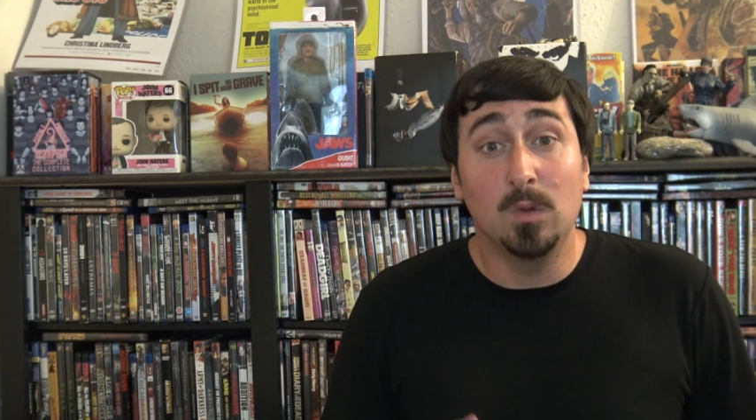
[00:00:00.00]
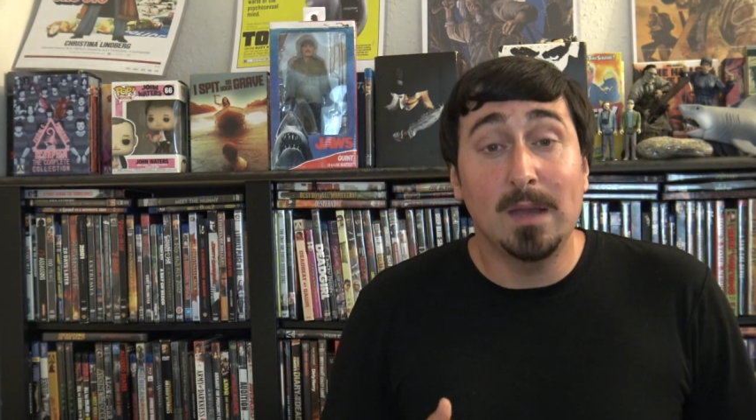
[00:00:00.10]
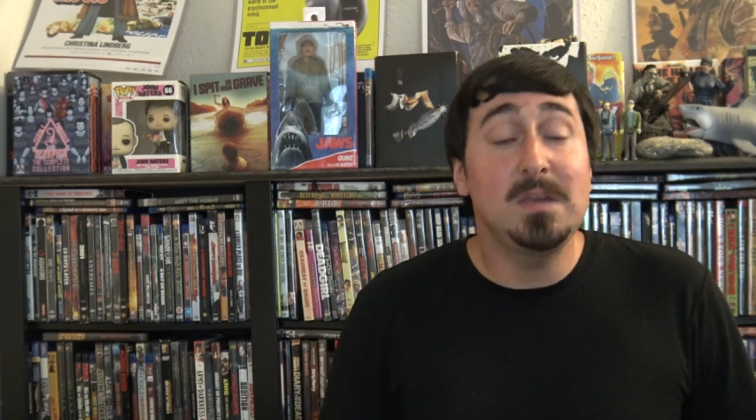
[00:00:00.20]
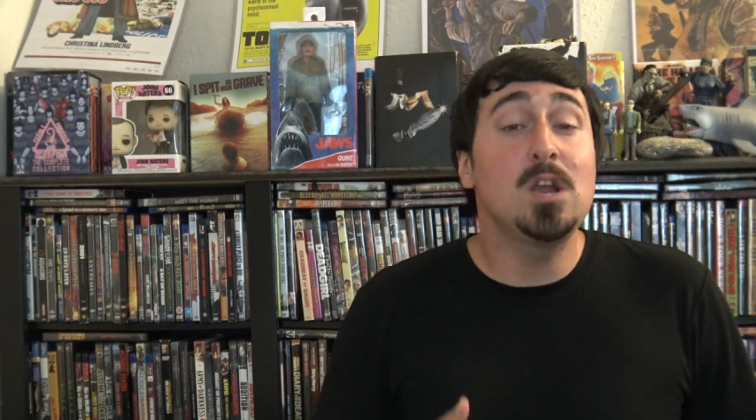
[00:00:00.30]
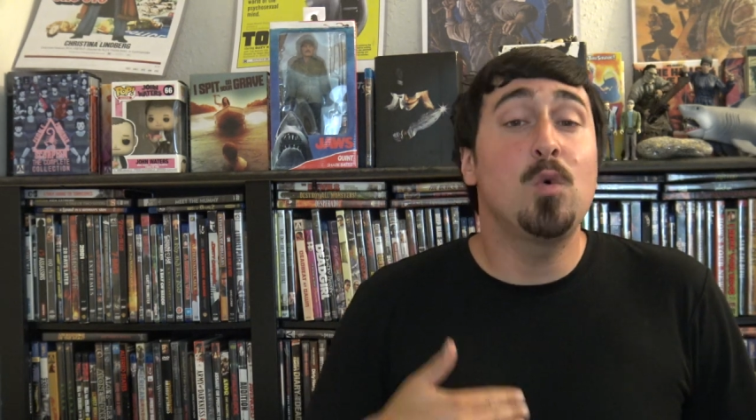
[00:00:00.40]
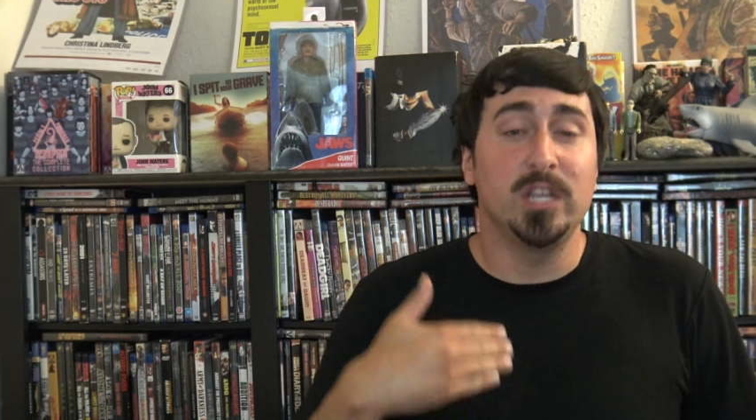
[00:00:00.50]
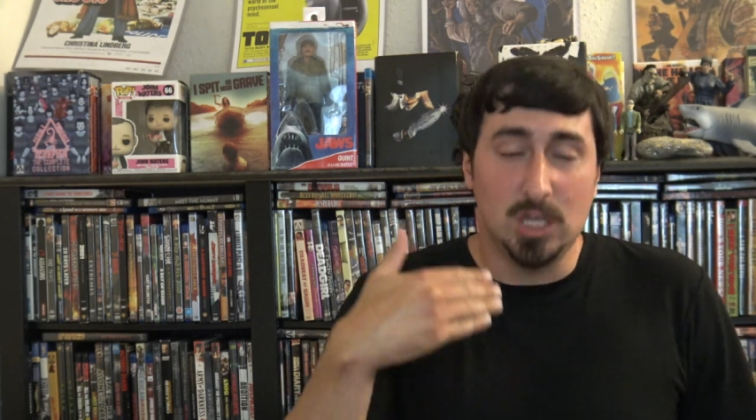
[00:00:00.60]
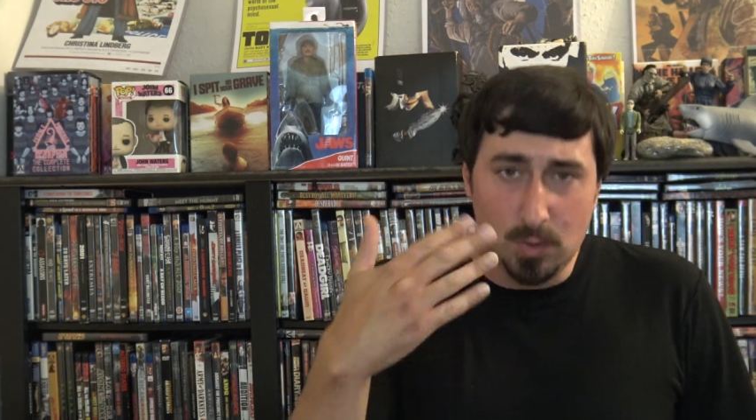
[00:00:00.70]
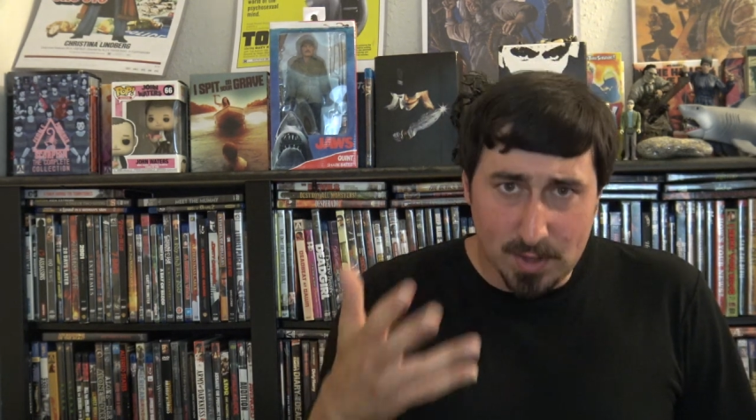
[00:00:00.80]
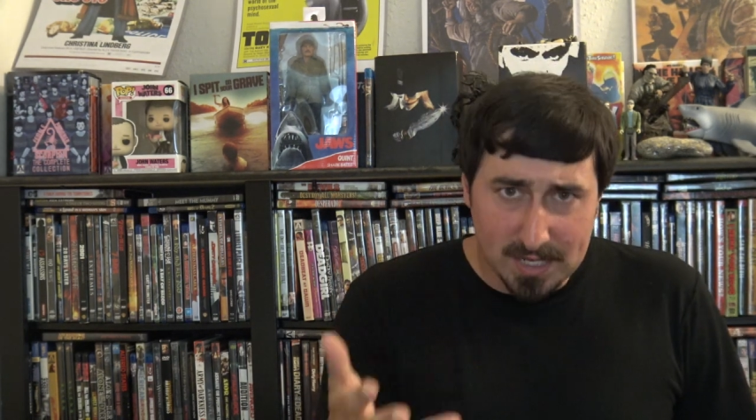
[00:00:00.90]
Let me know what
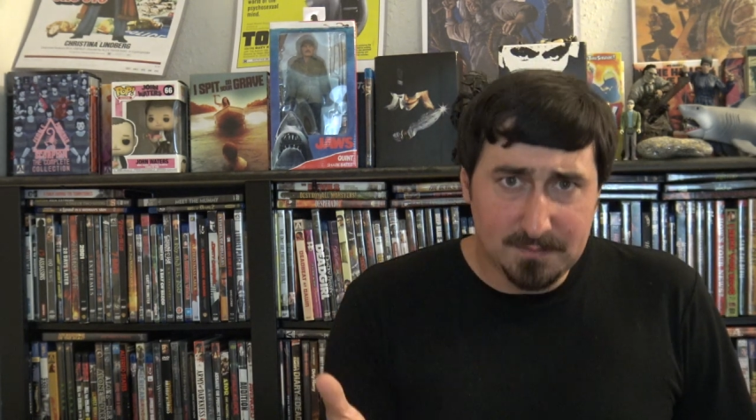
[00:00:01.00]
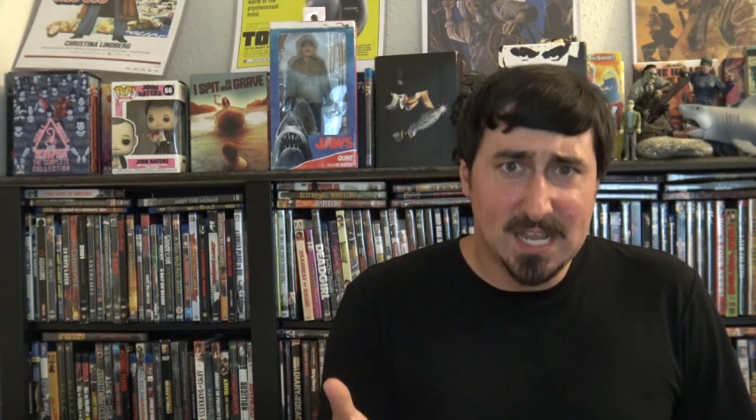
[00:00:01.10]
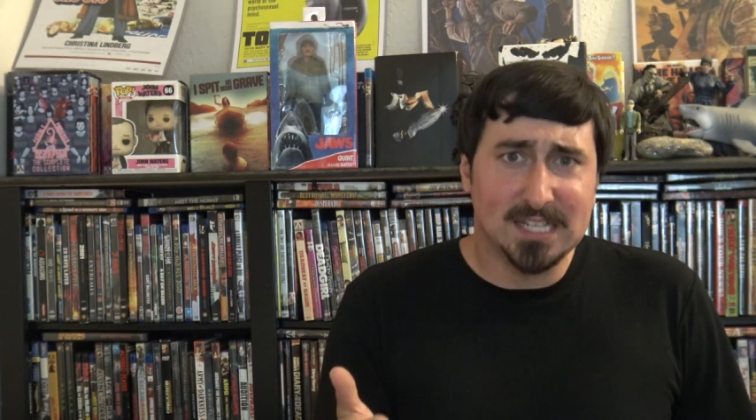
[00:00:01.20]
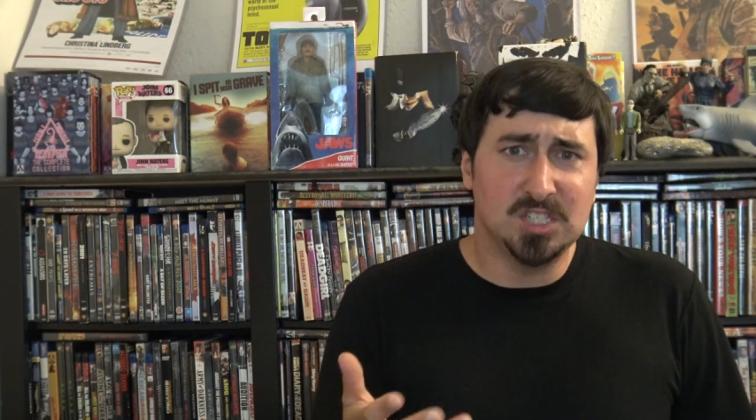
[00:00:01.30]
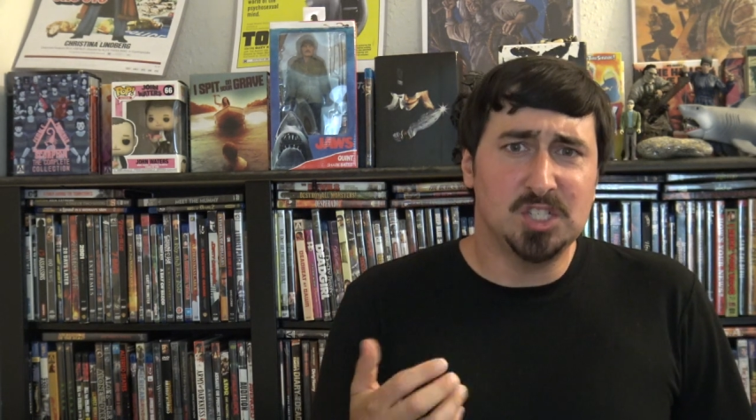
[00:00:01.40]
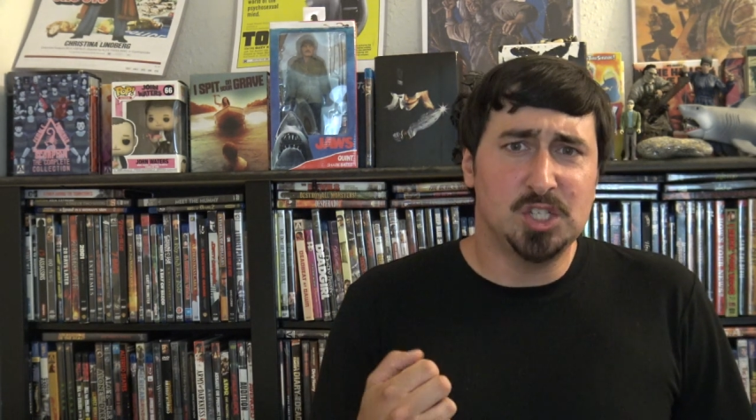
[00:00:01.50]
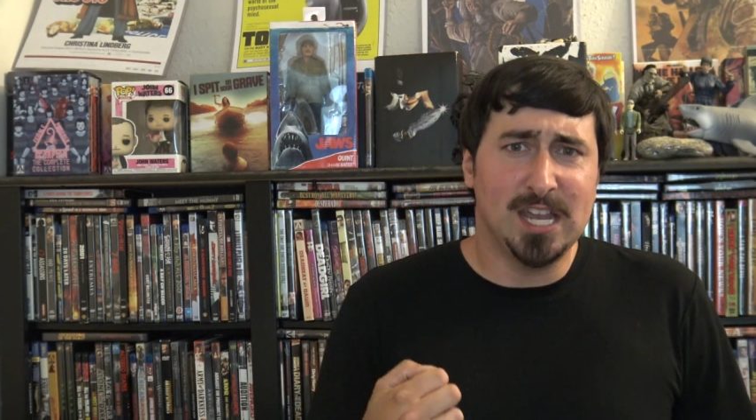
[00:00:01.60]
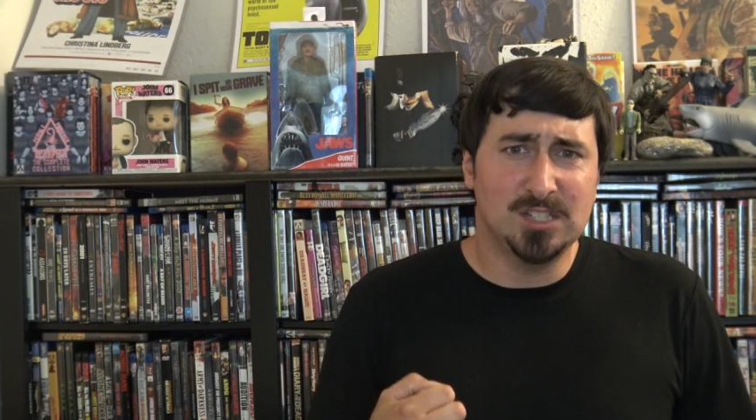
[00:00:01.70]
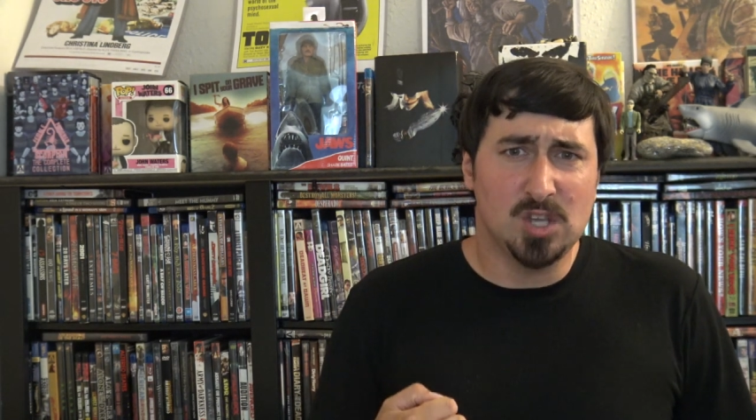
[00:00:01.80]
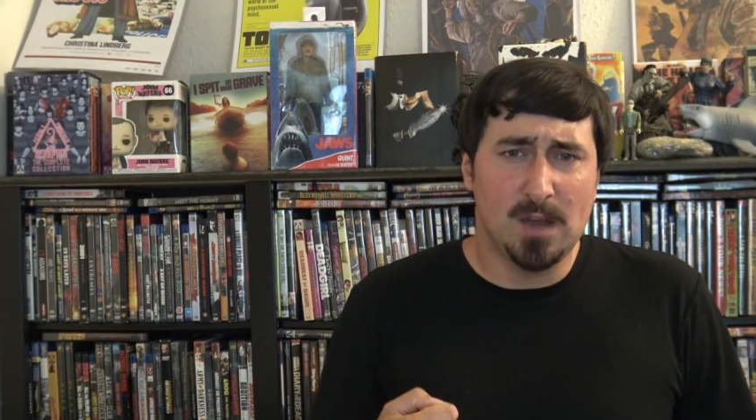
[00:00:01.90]
you think of Texas
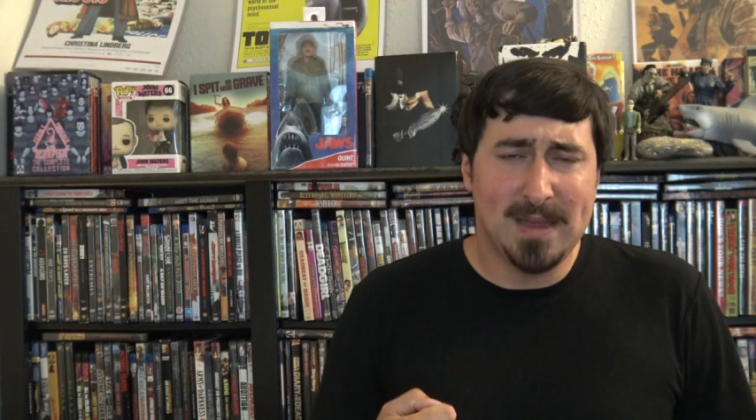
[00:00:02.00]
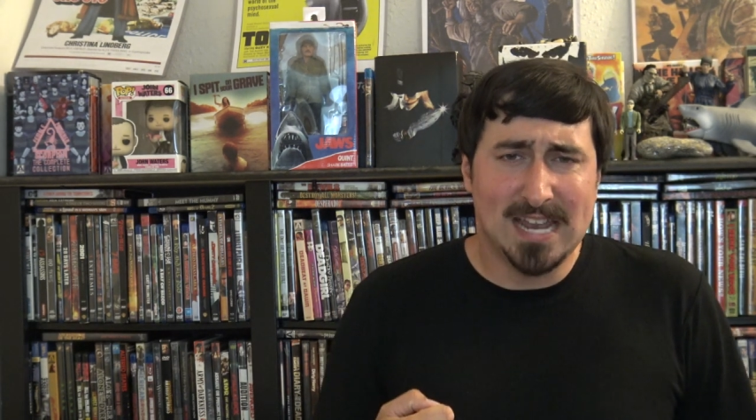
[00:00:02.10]
Chainsaw